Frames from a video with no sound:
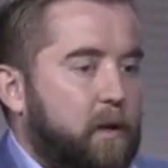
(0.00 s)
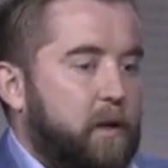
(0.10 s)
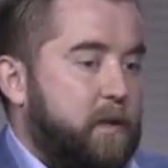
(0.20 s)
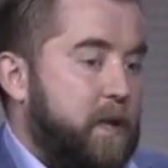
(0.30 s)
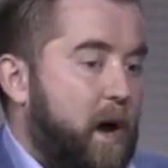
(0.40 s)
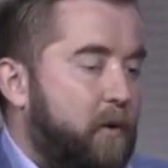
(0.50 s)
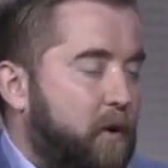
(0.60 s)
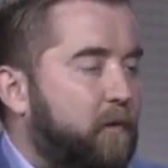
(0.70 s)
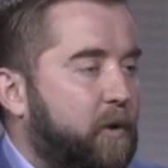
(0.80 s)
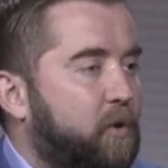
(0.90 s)
It's now at
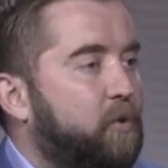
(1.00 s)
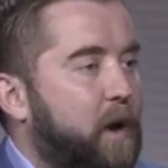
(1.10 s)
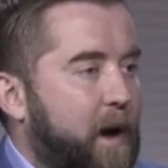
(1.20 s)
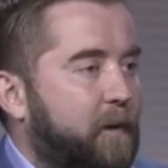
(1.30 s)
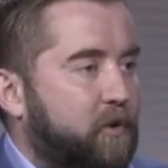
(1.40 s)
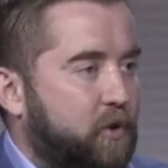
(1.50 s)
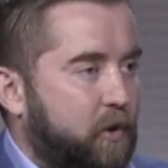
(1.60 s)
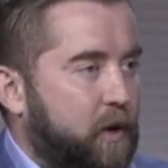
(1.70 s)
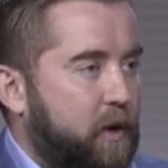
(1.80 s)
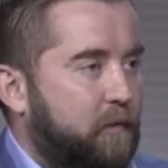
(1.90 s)
over 2.5
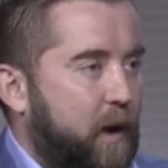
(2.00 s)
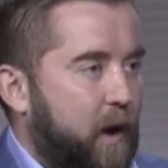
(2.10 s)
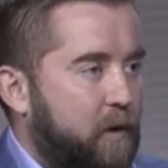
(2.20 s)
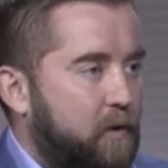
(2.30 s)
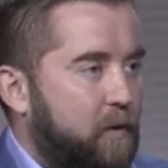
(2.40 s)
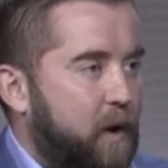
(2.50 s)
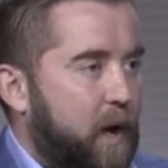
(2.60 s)
trillion in value,